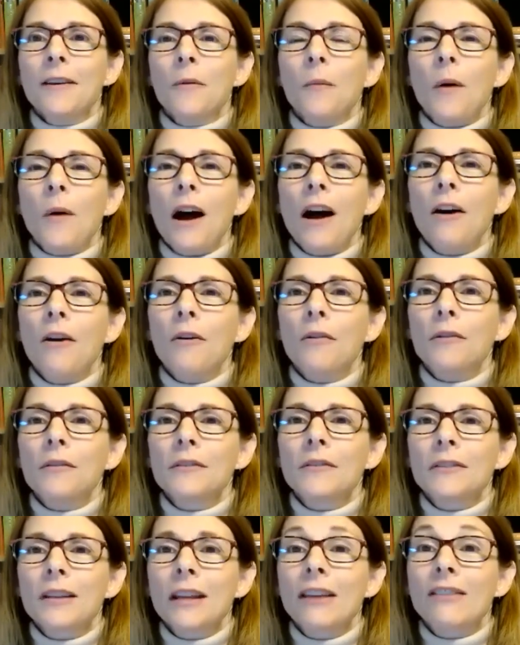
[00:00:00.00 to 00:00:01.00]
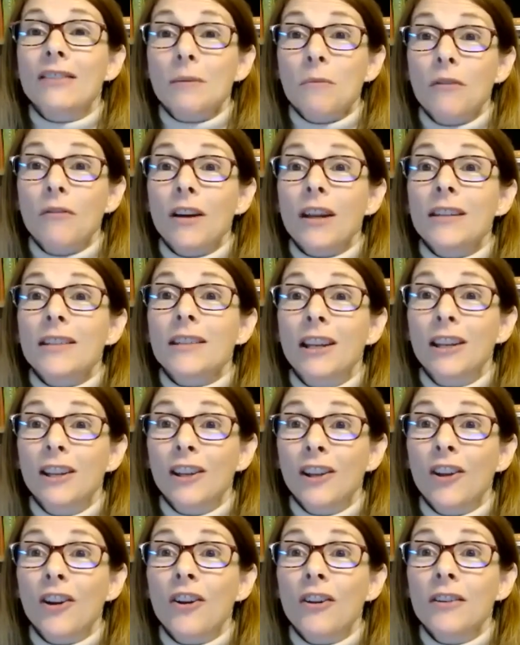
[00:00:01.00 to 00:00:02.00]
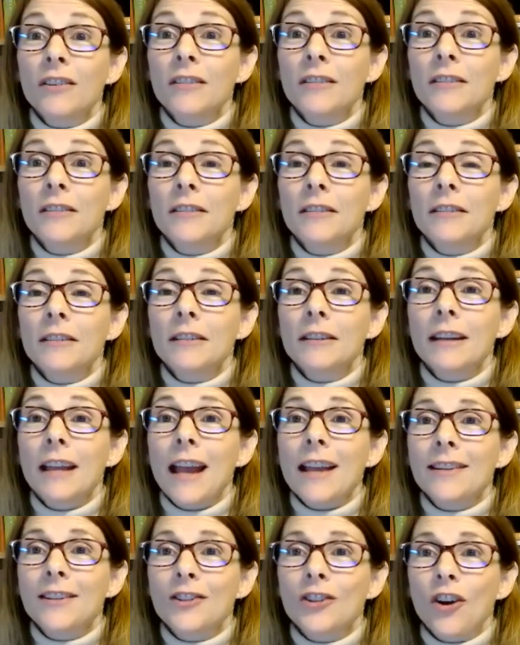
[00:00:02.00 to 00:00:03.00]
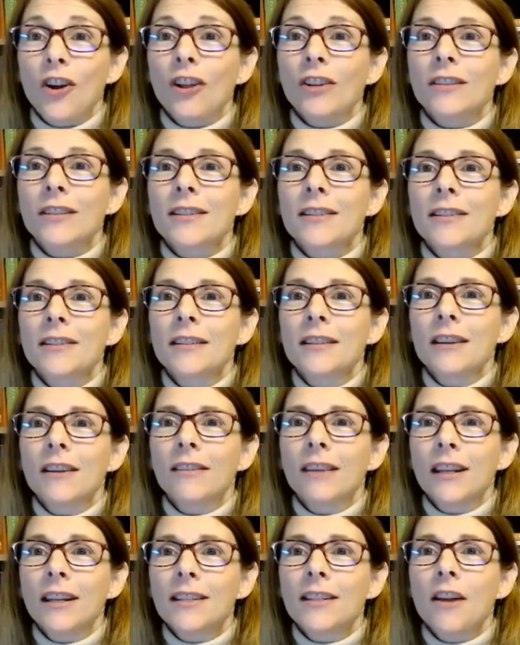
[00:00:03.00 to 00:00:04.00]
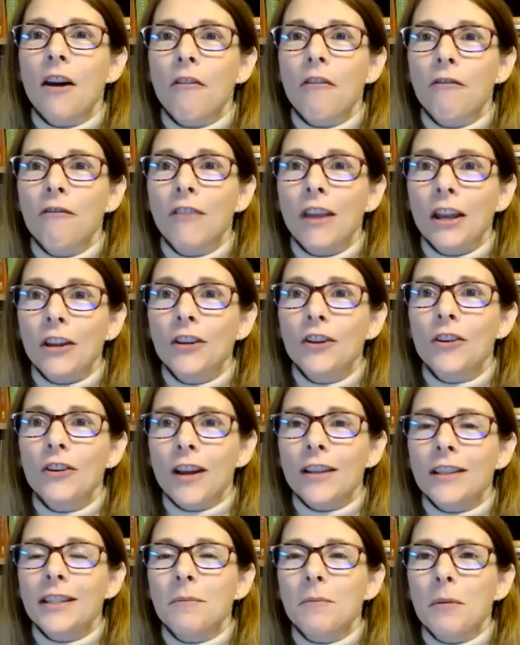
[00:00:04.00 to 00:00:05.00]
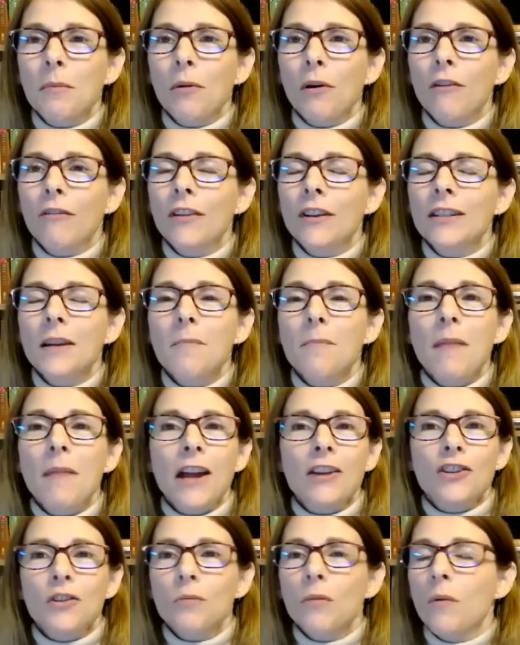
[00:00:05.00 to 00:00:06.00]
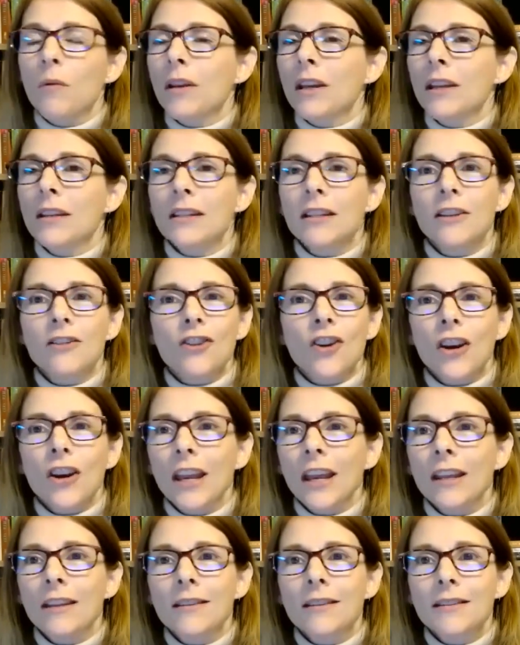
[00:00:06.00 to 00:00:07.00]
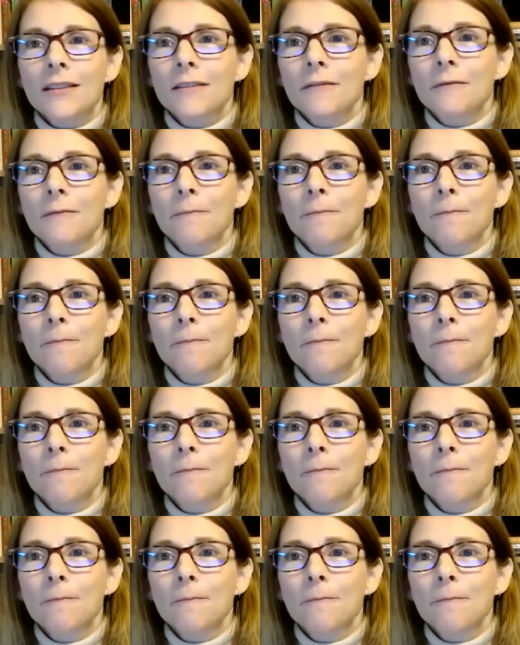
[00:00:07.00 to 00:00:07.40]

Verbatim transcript: Wow. If some of us could learn as adults that it's not failure not to be perfect. Imagine what we could teach our kids.